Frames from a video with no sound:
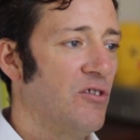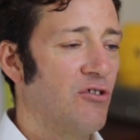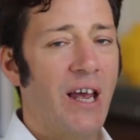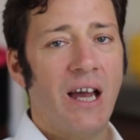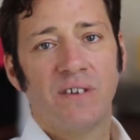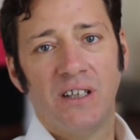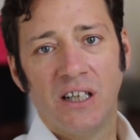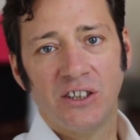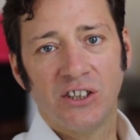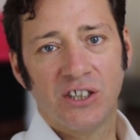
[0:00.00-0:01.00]
straight after
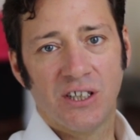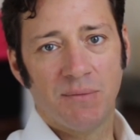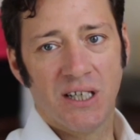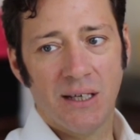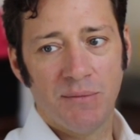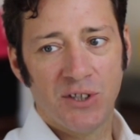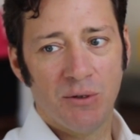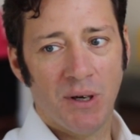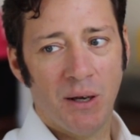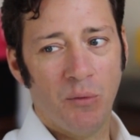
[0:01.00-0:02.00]
lunch, sometimes
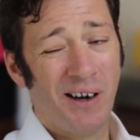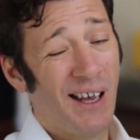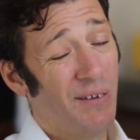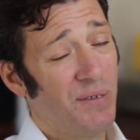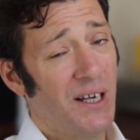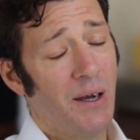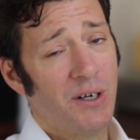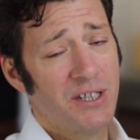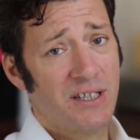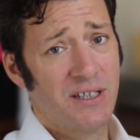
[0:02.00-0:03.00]
you might want a half an
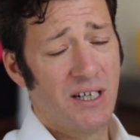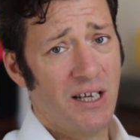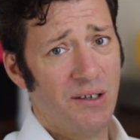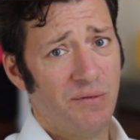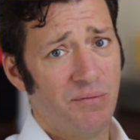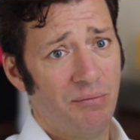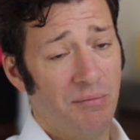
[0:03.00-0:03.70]
hour just to kind of